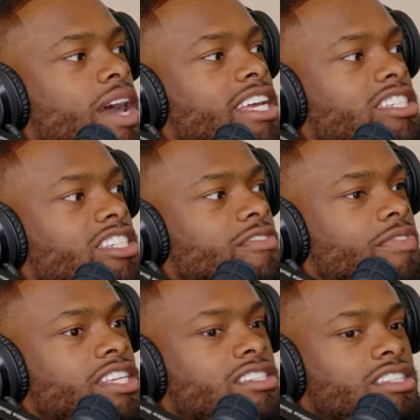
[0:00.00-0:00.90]
why they just
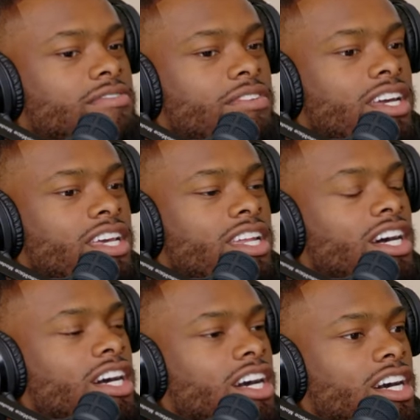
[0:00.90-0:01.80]
fixed the fucking
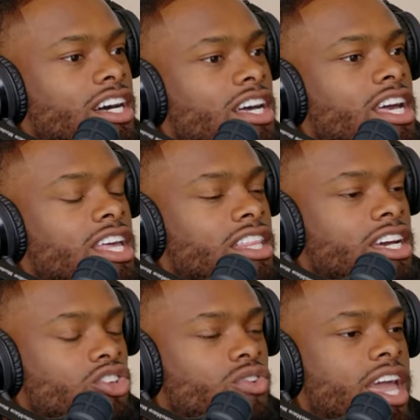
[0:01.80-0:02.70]

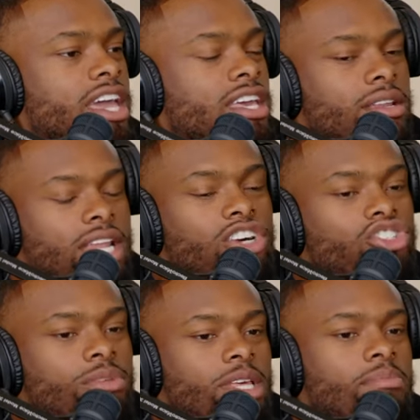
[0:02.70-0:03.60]
you can't
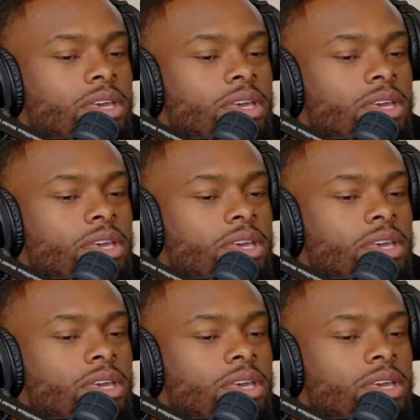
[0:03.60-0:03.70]
eligibly